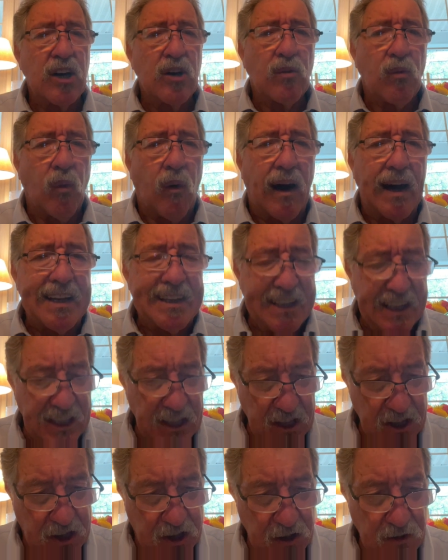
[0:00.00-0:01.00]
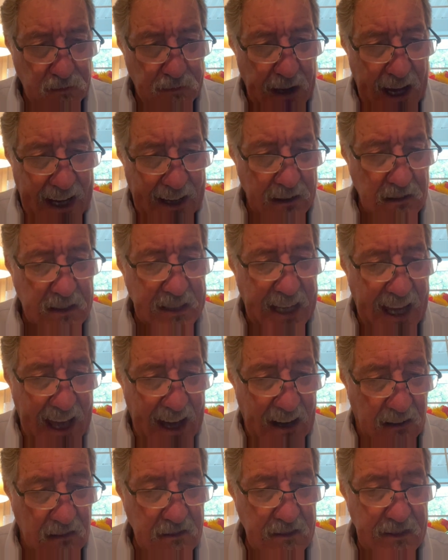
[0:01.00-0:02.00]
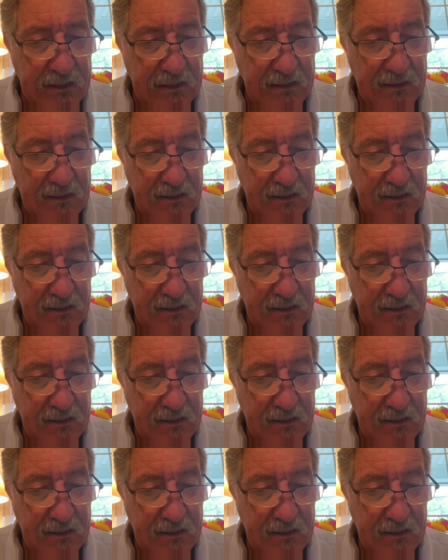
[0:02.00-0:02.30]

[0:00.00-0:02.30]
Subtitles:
Why didn't you bow down